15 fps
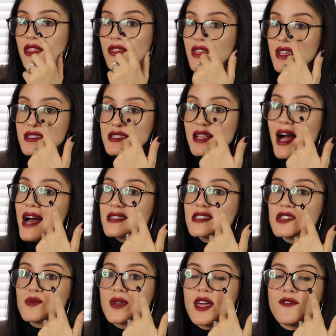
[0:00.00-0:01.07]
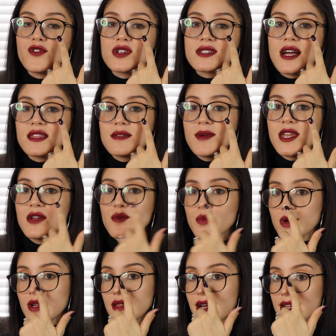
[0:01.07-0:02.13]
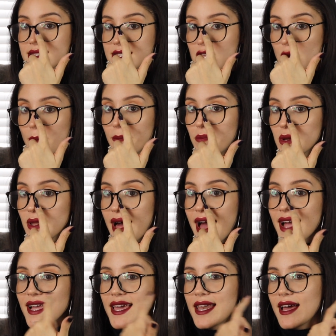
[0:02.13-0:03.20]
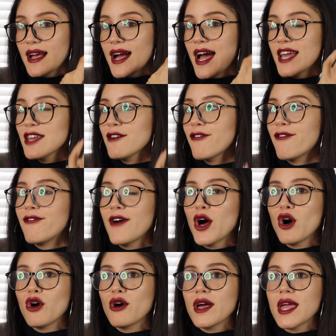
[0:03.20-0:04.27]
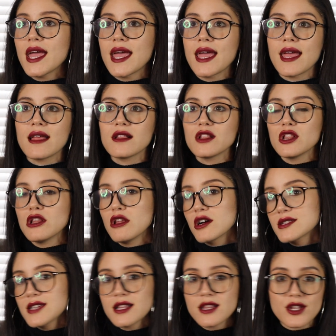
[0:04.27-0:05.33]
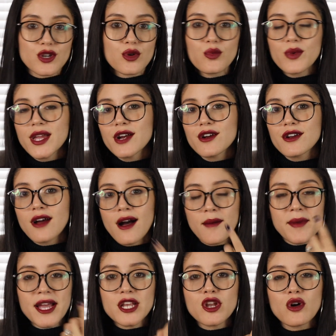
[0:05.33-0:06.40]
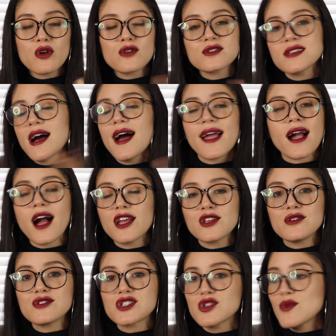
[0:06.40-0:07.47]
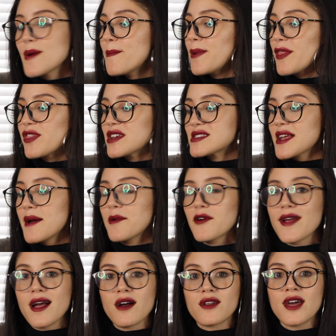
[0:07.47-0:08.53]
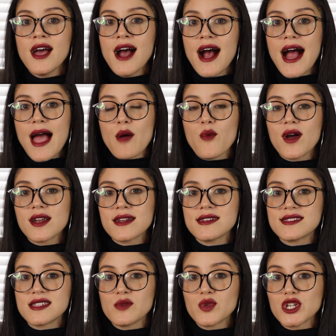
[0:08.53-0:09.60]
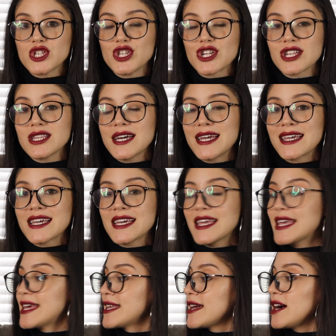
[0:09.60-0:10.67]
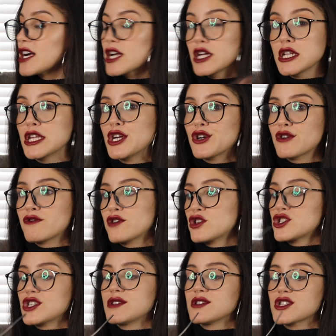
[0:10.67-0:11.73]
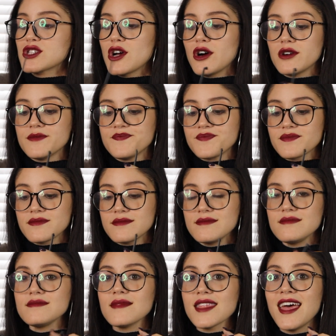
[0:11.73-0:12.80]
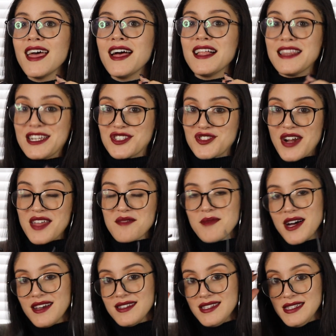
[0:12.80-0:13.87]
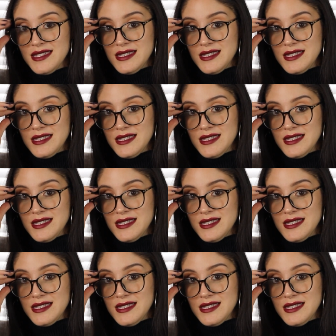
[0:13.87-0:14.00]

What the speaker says: These glasses, when I first got them, I didn't realize they're black, and I kind of felt it looked a little weird on my nose. I got used to it, but this time around, I wanted to see what it looked like in a clear version. So let's try them on.